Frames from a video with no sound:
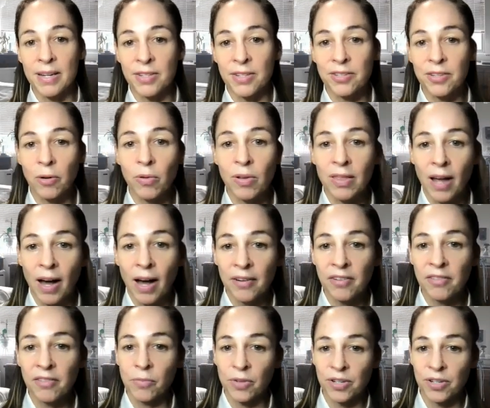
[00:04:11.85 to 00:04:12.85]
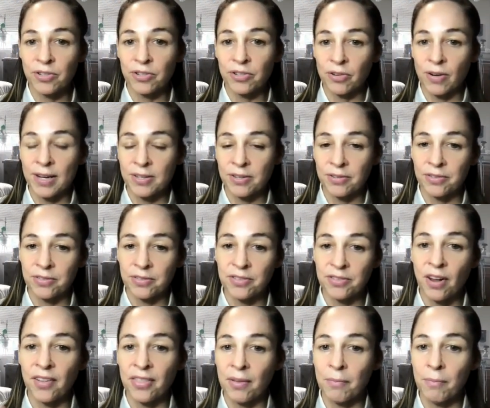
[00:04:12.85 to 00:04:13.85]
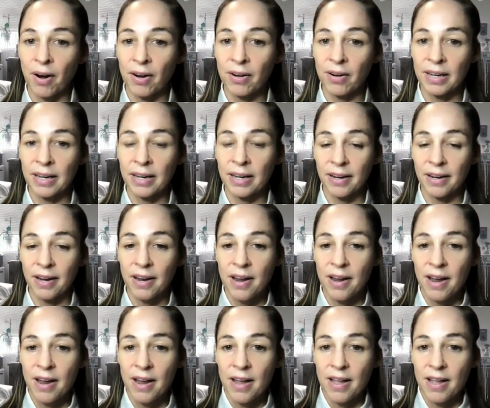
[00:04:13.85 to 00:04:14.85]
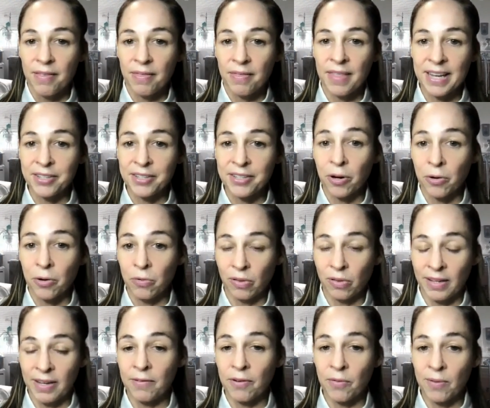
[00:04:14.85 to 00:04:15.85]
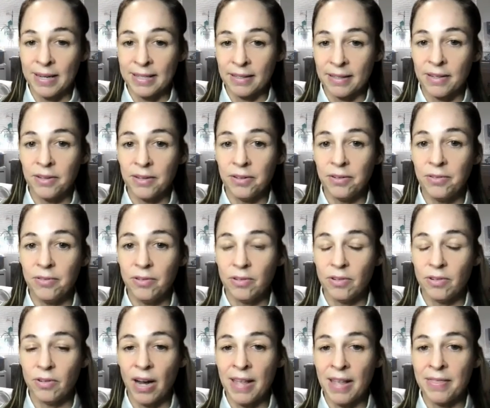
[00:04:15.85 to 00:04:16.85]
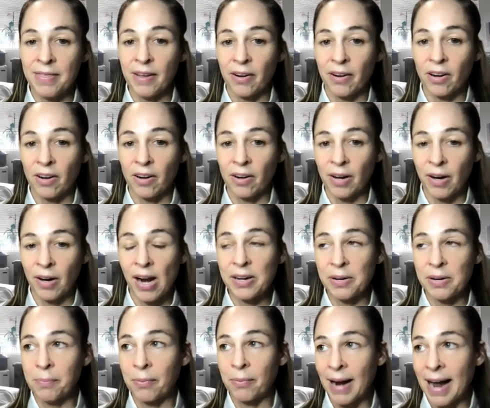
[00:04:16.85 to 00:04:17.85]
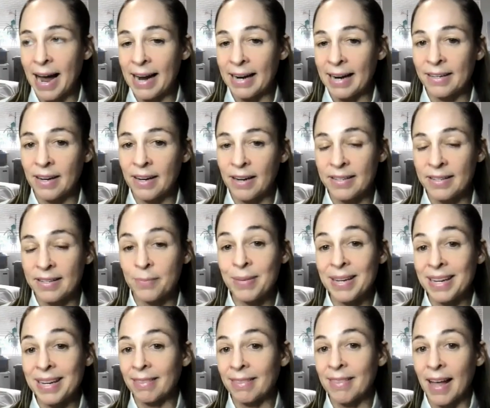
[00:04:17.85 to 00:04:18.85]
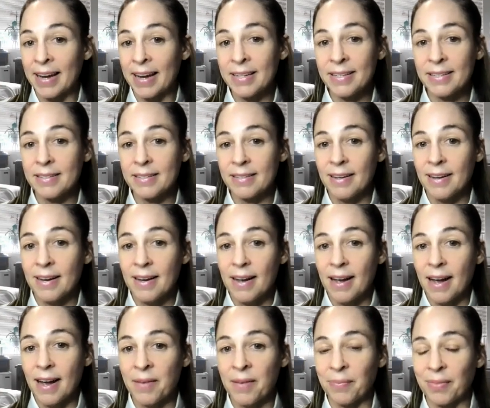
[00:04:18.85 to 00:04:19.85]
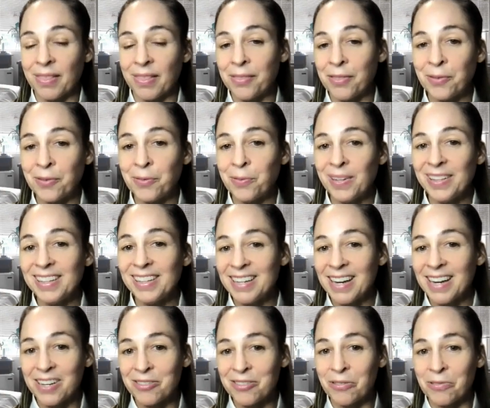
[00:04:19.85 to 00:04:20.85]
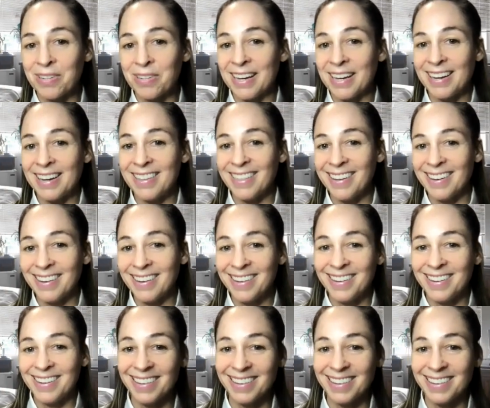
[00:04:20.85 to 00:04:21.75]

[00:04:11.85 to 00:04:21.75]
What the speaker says: And so a lot of moisturizers on the market that don't leave a residue, and they're kind of bragged on as being light, they're really not doing anything